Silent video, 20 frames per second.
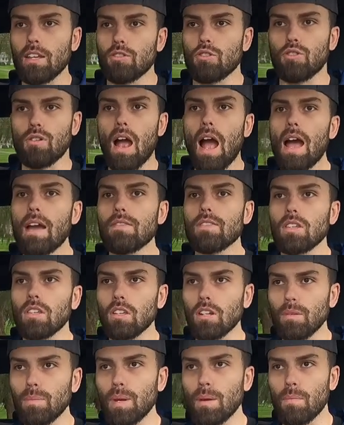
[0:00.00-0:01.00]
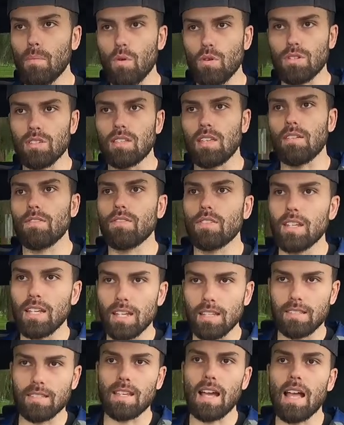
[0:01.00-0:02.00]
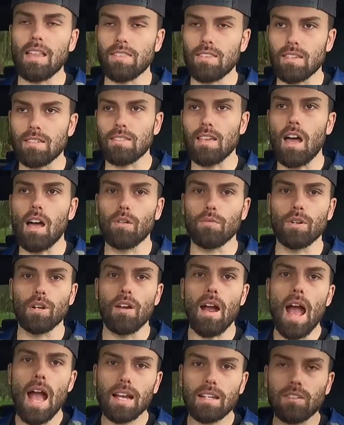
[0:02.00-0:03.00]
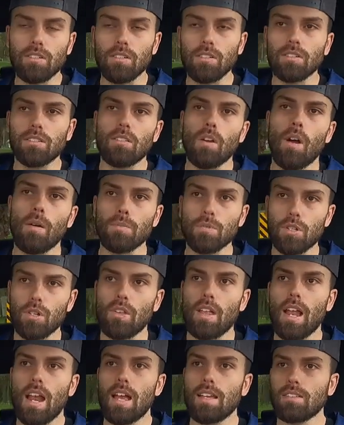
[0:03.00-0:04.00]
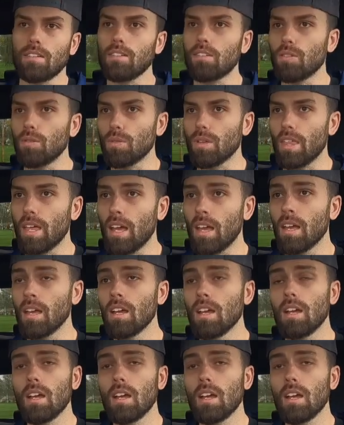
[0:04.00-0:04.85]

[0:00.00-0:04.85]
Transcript: It drives a little bit more stiffly. It's got the solid rear axle, so I'm sure that has to do with it.